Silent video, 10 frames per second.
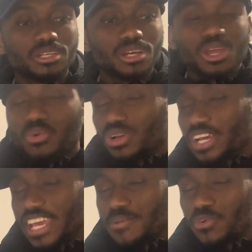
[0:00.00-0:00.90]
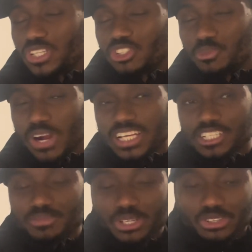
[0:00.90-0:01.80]
the game was
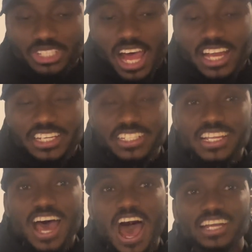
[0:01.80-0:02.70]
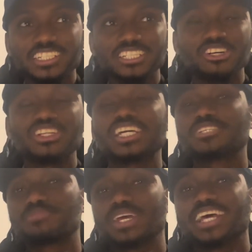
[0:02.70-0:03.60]
surprising because I did not
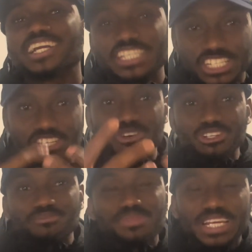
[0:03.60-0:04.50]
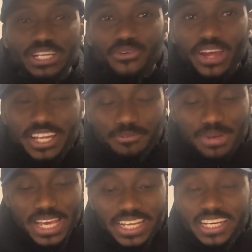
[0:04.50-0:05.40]
expect Atletico to play the way they
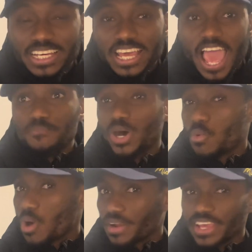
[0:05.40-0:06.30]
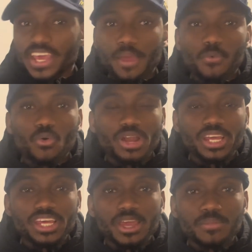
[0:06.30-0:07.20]
played. But what a game! What a
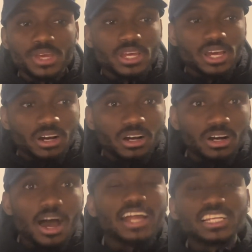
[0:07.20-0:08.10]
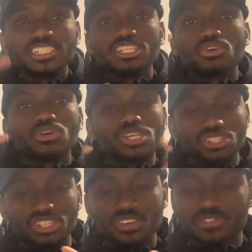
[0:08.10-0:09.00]
game! Atletico is a
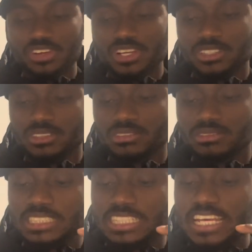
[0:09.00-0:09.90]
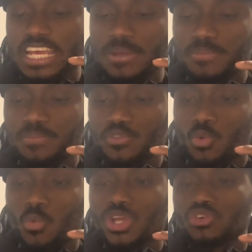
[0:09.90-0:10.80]
different team
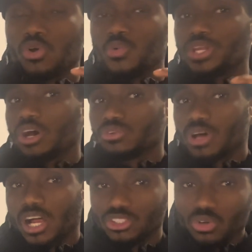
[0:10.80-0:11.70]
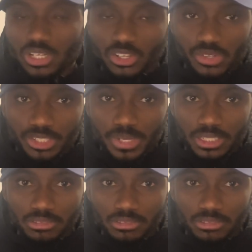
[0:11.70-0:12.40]
with or without Antoine Grizmann.